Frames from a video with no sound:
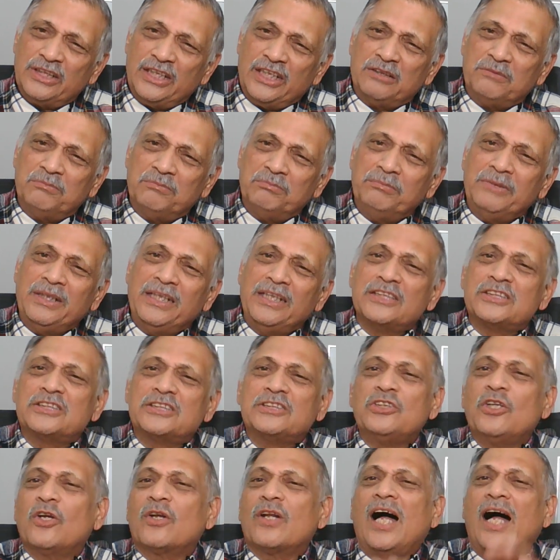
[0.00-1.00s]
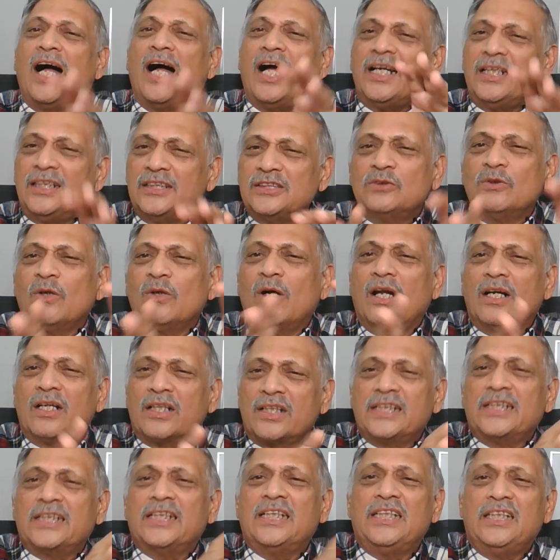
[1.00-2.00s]
it means your heart is not
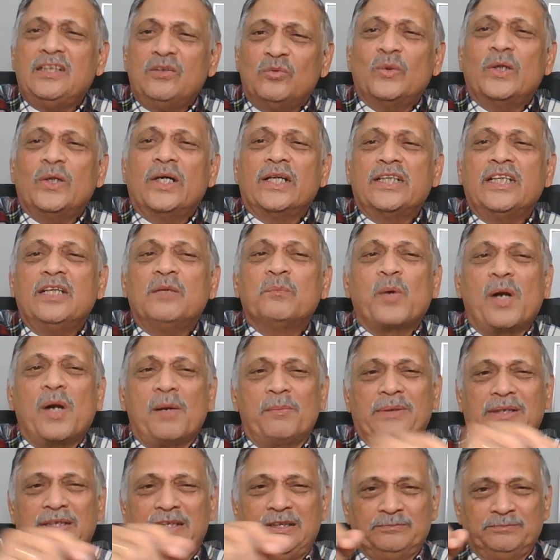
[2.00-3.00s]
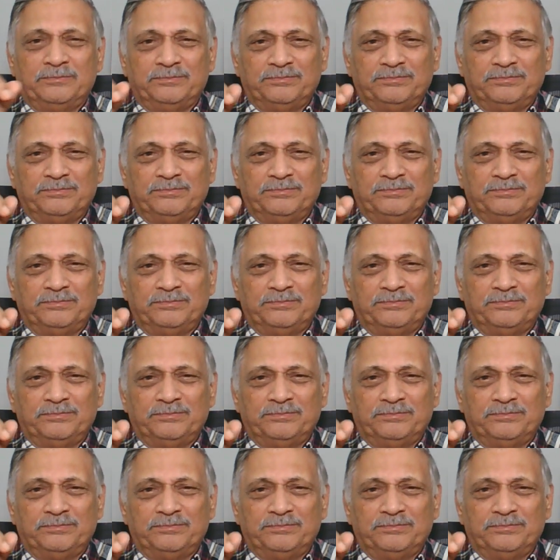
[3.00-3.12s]
really working properly.